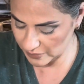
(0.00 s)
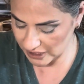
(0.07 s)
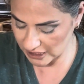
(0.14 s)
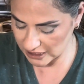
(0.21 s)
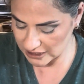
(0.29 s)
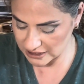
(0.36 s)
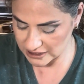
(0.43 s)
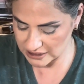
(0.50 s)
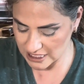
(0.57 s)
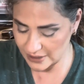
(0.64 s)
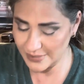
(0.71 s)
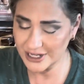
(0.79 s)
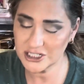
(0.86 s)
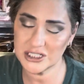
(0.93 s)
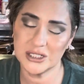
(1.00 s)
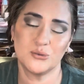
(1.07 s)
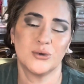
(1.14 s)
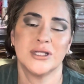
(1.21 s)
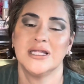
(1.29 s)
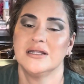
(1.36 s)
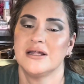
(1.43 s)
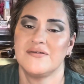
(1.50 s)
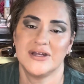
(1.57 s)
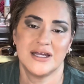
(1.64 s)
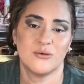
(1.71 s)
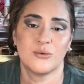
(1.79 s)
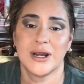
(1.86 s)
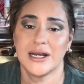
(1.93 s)
because I'm actually really loving
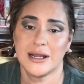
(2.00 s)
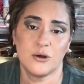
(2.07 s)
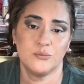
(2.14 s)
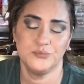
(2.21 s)
it right now.